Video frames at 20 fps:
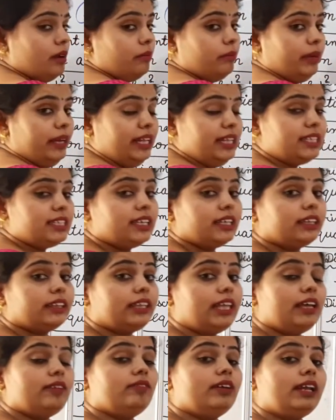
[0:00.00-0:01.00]
Means
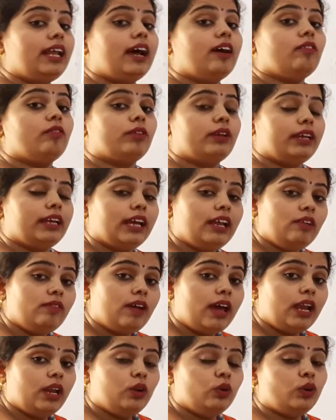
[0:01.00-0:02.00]
they will have real
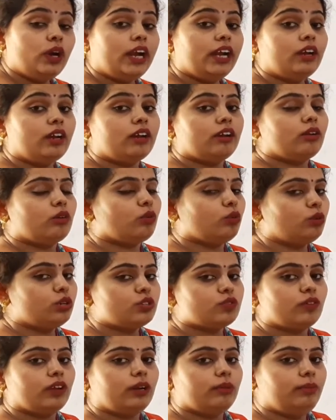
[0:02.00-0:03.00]
value and
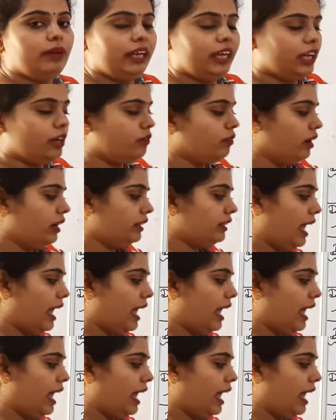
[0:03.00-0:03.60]
roots will be equal.